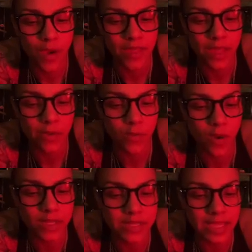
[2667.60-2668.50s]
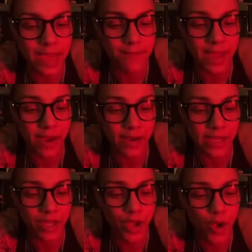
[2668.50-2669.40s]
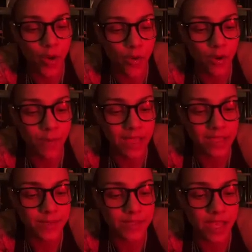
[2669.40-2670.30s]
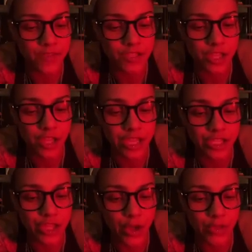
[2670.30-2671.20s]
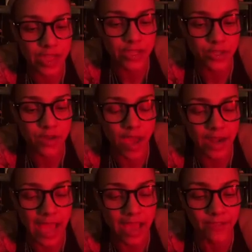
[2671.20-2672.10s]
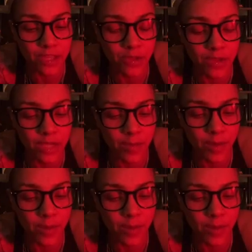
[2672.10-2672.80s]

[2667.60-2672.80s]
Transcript: why they would want to get married or make themselves look as though they do not have a unique